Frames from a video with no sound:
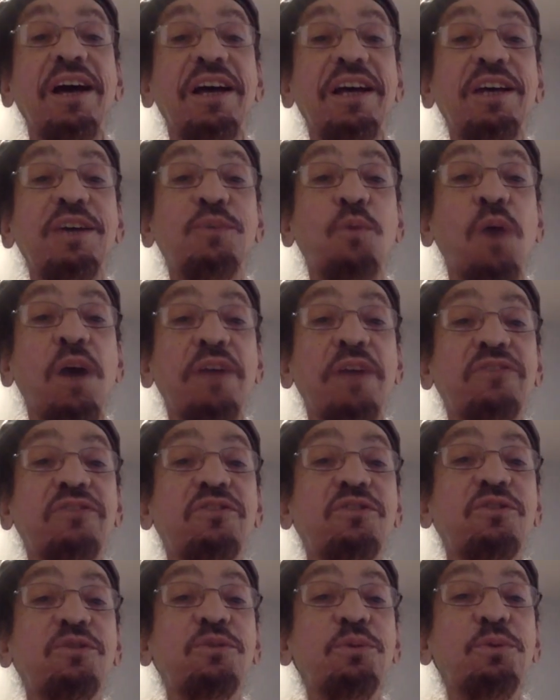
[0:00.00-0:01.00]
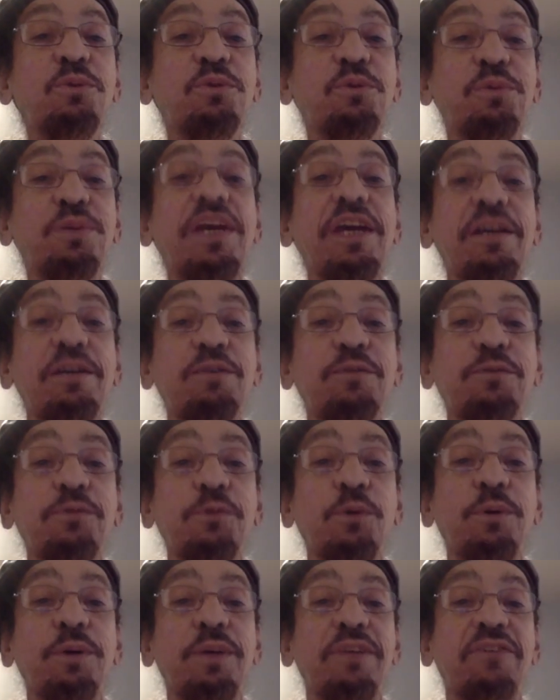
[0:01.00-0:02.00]
it wants to create
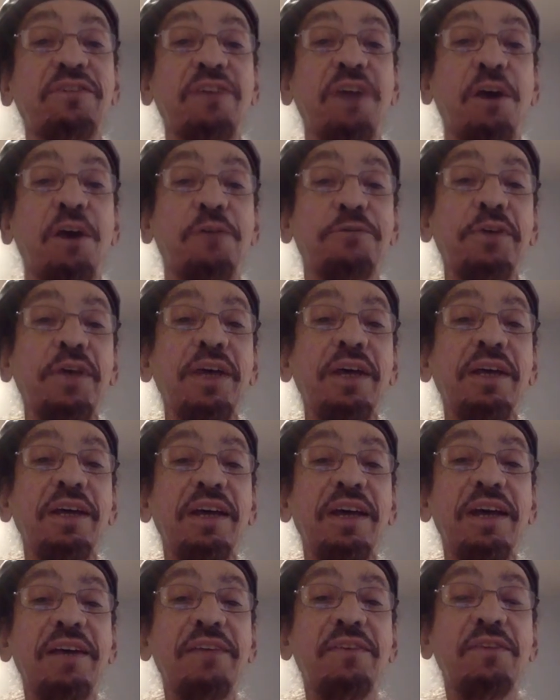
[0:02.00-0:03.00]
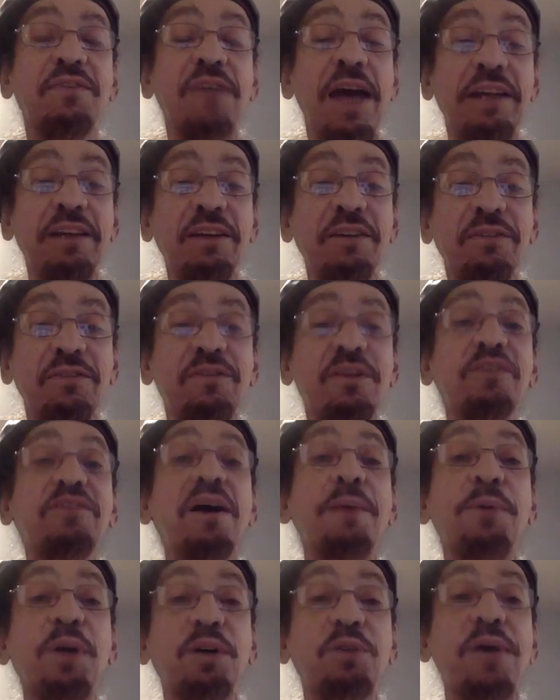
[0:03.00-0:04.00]
for itself, and that is the
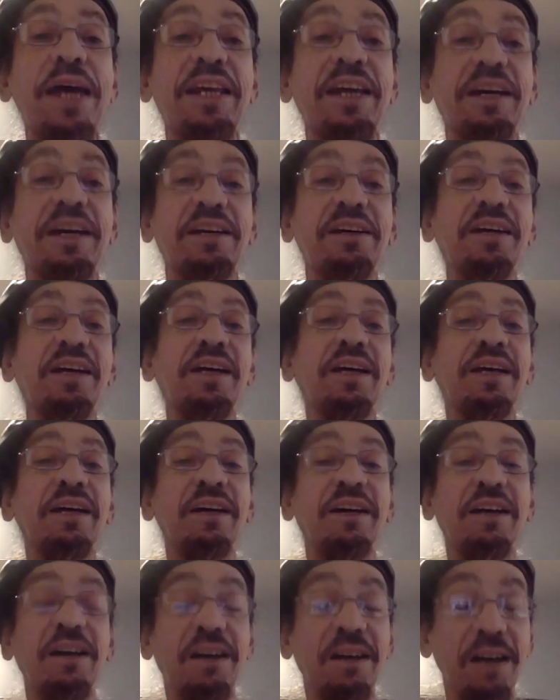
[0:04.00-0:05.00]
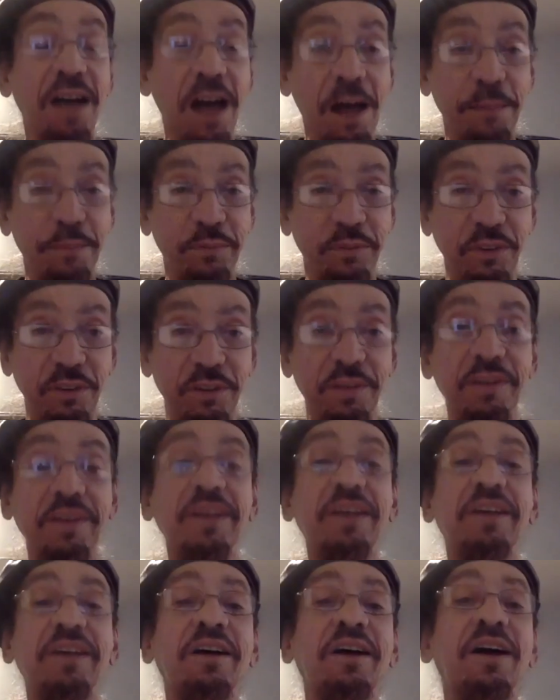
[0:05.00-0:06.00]
democratic option
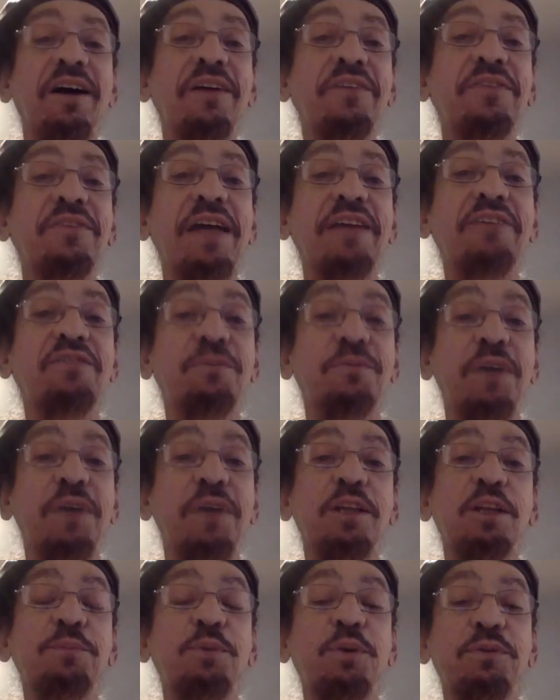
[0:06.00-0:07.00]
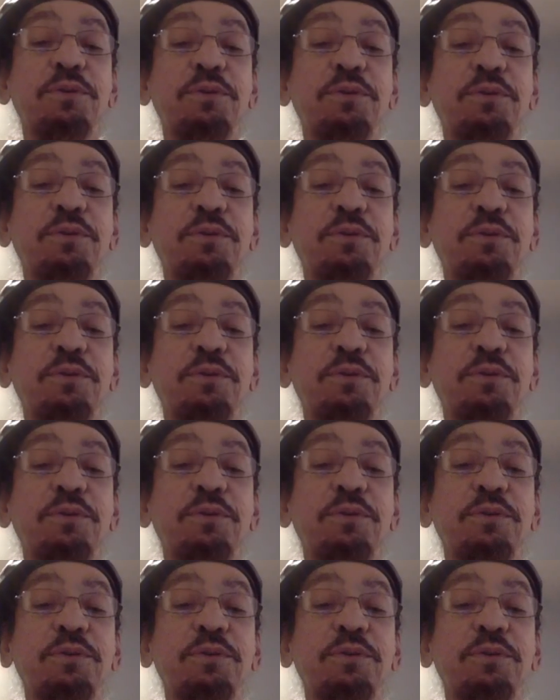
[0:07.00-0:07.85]
that's available to the people.